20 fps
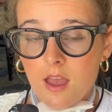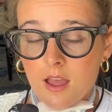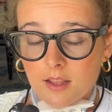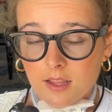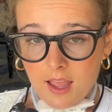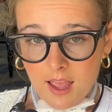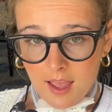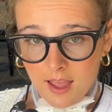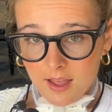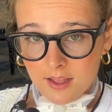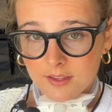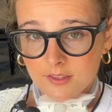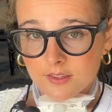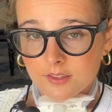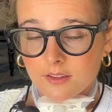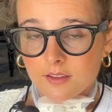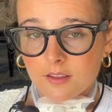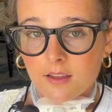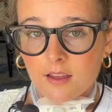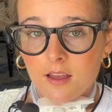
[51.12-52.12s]
And
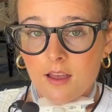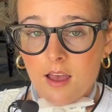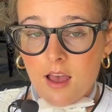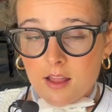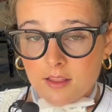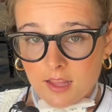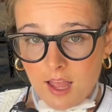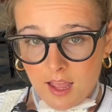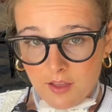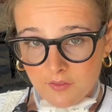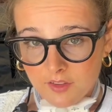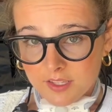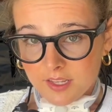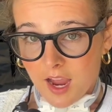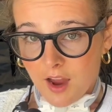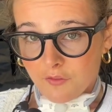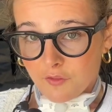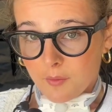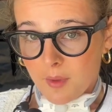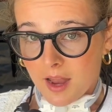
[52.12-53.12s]
I have a
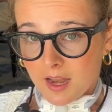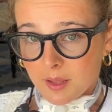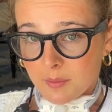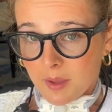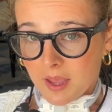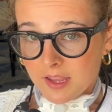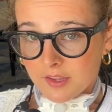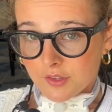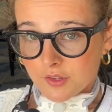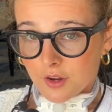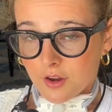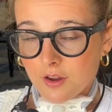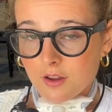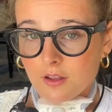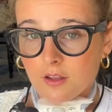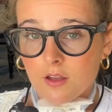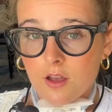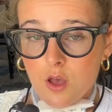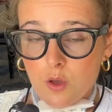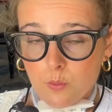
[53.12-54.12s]
diaphragmatic pacer,
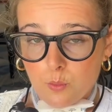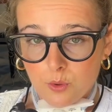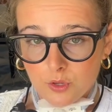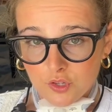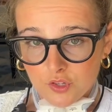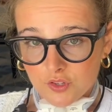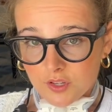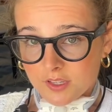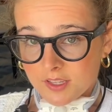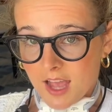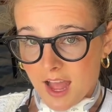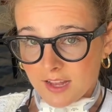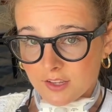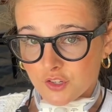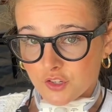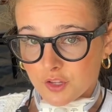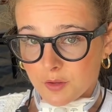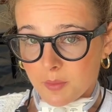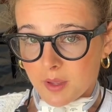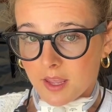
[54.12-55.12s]
which is attached
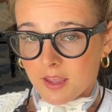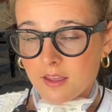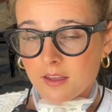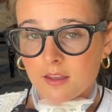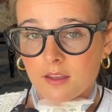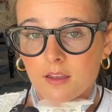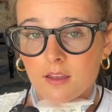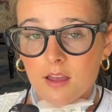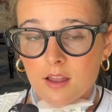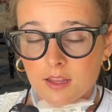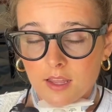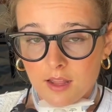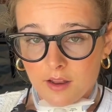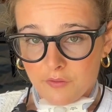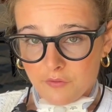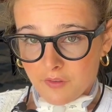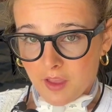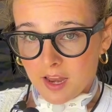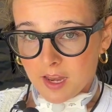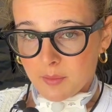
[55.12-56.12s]
to me in a
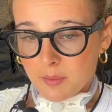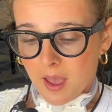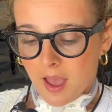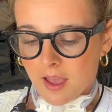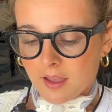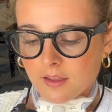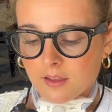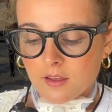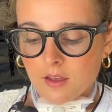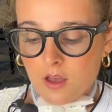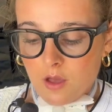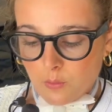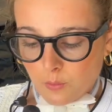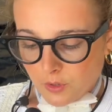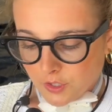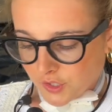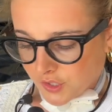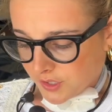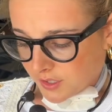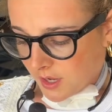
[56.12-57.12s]
fanny pack,
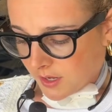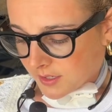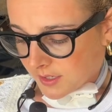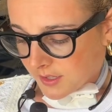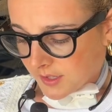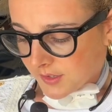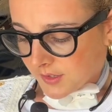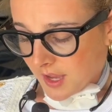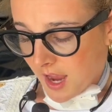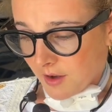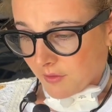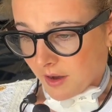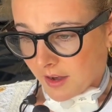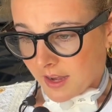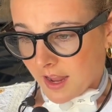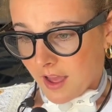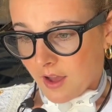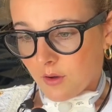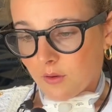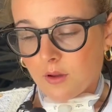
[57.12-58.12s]
which is tucked to the side right
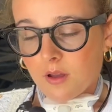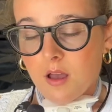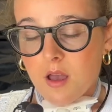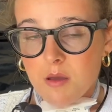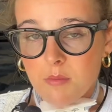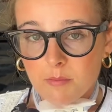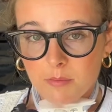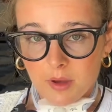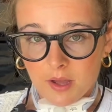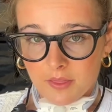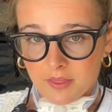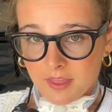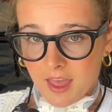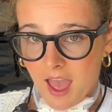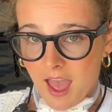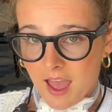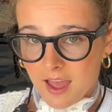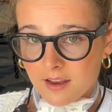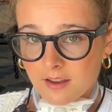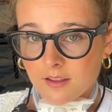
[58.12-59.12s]
now, but
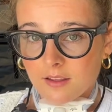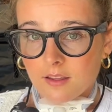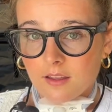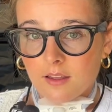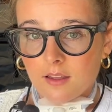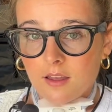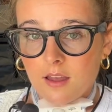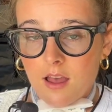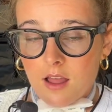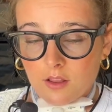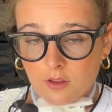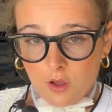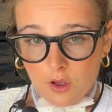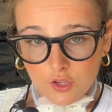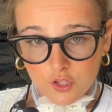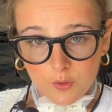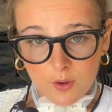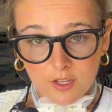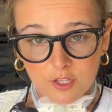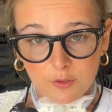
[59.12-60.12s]
that
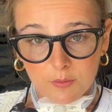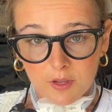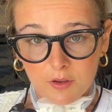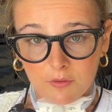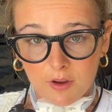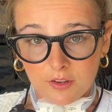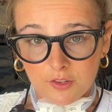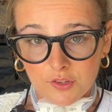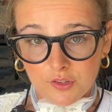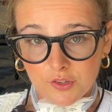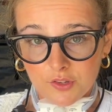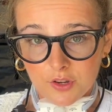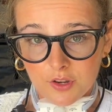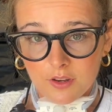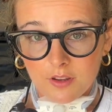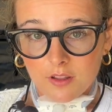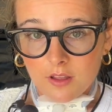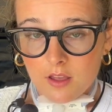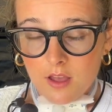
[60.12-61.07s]
also had to be registered.